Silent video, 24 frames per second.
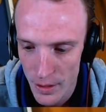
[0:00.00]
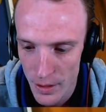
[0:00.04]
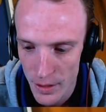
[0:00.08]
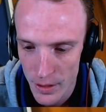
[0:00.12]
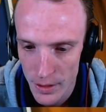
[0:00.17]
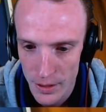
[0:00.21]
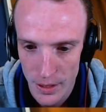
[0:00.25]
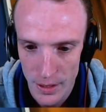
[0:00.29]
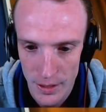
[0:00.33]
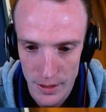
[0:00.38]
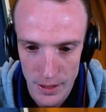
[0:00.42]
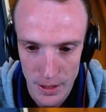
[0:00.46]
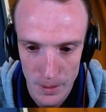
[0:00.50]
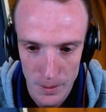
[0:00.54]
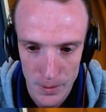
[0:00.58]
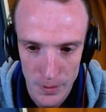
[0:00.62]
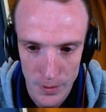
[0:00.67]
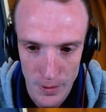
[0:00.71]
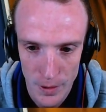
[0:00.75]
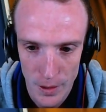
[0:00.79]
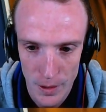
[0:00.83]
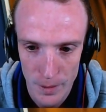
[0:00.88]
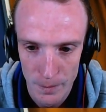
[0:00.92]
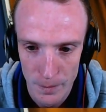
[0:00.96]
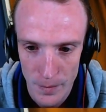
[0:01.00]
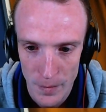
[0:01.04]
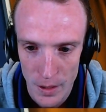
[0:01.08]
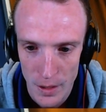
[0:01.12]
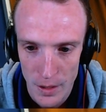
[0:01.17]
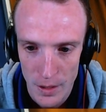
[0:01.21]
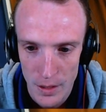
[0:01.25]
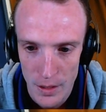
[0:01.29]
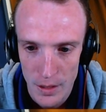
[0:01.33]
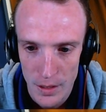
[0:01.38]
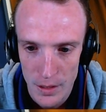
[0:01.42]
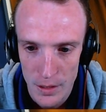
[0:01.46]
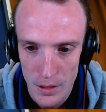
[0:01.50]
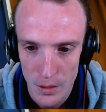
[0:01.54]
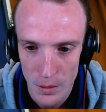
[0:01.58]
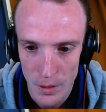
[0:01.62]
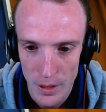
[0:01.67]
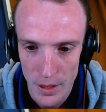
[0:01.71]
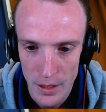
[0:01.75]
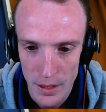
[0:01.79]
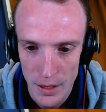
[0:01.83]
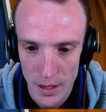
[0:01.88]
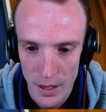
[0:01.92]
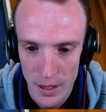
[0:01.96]
So that seems fine. So we
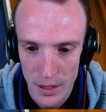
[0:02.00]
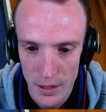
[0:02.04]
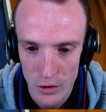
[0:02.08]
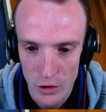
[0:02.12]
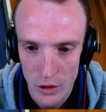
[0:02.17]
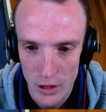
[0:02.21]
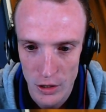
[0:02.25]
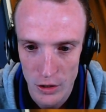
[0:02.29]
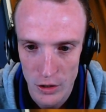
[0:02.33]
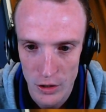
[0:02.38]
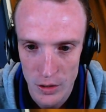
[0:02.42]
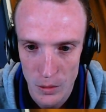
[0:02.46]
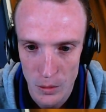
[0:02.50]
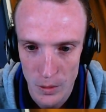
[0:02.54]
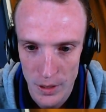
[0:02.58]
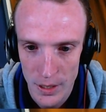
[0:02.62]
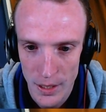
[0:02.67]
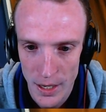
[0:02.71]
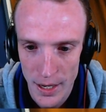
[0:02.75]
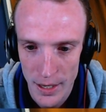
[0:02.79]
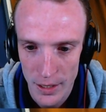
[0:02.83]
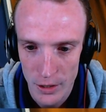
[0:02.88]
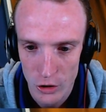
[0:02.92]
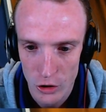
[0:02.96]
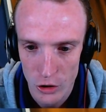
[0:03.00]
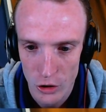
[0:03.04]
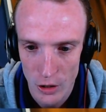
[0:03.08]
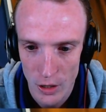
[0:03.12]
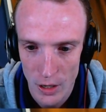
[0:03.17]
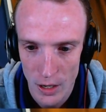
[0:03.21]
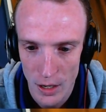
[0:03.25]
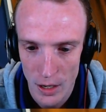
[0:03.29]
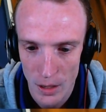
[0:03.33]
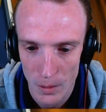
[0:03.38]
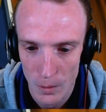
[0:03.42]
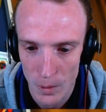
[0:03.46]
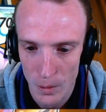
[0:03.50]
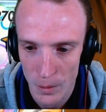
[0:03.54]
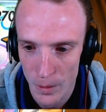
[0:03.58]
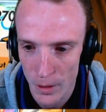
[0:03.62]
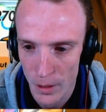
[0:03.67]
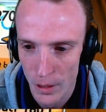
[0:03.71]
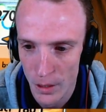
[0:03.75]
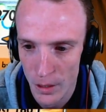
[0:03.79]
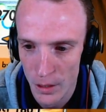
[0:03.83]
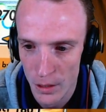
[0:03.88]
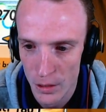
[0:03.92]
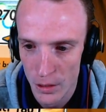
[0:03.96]
had an NG just to attach. And what we're
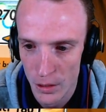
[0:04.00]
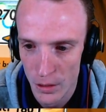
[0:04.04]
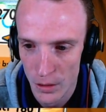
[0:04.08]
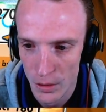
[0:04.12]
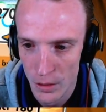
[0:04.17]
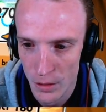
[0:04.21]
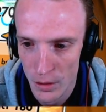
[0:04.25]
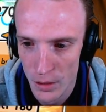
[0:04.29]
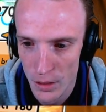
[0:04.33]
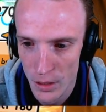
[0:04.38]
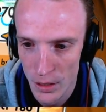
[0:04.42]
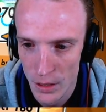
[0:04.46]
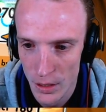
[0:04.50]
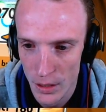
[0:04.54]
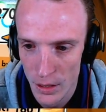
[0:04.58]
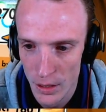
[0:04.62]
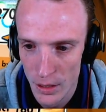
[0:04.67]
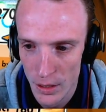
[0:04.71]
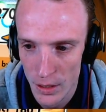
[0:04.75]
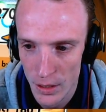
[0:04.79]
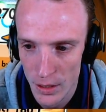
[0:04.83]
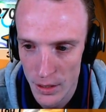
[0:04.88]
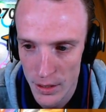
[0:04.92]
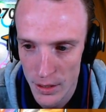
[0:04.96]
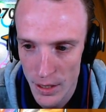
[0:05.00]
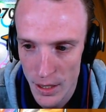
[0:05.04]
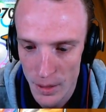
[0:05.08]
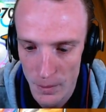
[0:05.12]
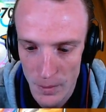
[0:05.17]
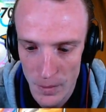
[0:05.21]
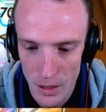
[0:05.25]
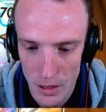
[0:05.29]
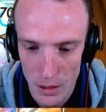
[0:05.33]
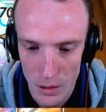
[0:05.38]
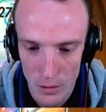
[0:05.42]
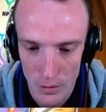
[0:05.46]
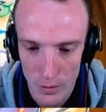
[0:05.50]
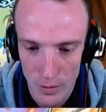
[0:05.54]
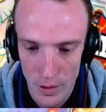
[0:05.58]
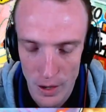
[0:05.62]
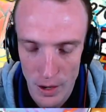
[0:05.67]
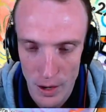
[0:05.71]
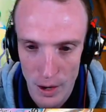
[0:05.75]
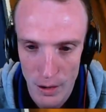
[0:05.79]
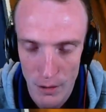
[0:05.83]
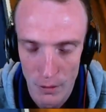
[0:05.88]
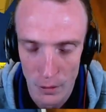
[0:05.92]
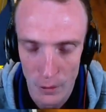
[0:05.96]
going to do is Act of
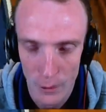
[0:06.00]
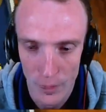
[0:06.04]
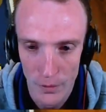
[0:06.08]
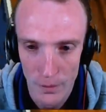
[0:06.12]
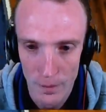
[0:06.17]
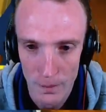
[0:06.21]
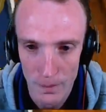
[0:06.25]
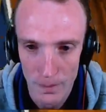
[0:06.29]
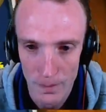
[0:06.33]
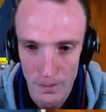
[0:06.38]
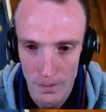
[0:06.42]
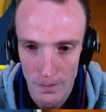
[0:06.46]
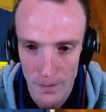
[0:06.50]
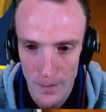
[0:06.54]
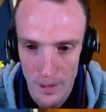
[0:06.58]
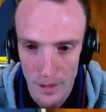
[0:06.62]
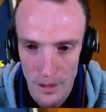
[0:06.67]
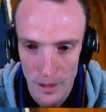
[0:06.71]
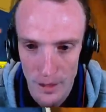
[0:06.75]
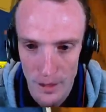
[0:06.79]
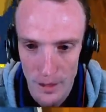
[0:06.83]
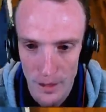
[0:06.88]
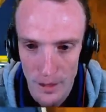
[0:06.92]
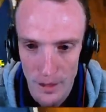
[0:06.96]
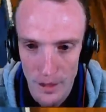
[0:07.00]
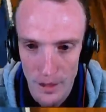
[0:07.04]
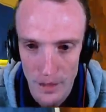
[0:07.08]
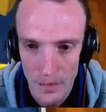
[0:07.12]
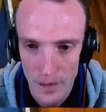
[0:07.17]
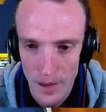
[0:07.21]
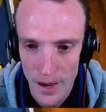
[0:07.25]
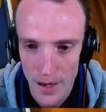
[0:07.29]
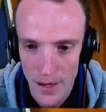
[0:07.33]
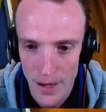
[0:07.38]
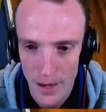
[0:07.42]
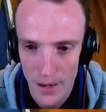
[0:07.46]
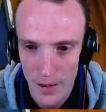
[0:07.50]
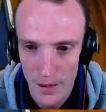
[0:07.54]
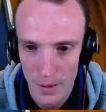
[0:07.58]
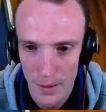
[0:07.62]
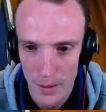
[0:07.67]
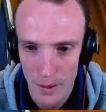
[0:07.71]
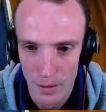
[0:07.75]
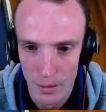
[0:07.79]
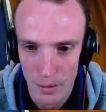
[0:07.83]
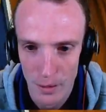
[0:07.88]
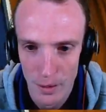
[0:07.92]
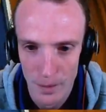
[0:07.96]
Heroism. Smack out the
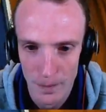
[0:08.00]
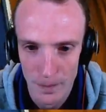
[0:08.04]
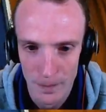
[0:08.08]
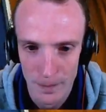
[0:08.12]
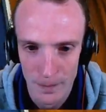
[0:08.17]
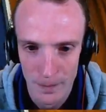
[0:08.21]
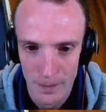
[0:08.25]
Pikarom.